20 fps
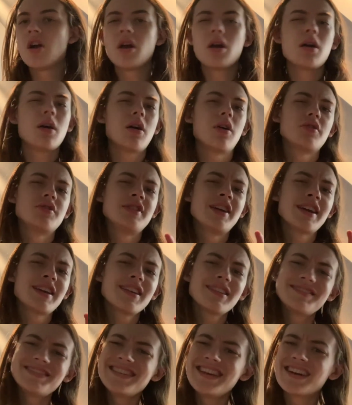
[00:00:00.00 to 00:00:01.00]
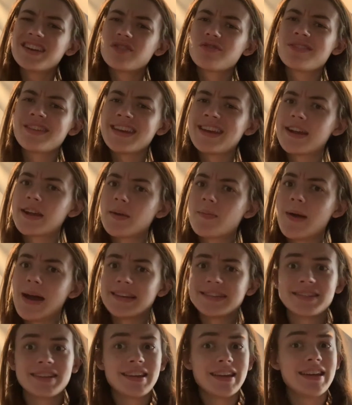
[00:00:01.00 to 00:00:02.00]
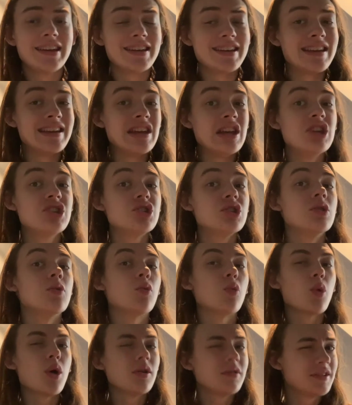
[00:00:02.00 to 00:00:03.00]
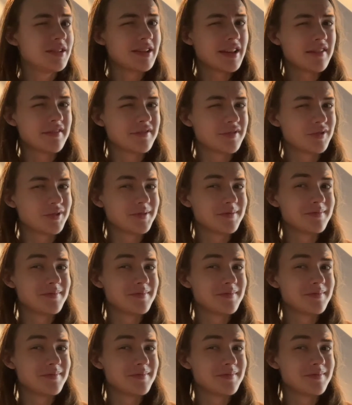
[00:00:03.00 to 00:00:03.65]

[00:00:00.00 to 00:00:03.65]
are technically under the incapacitated condition while in that form.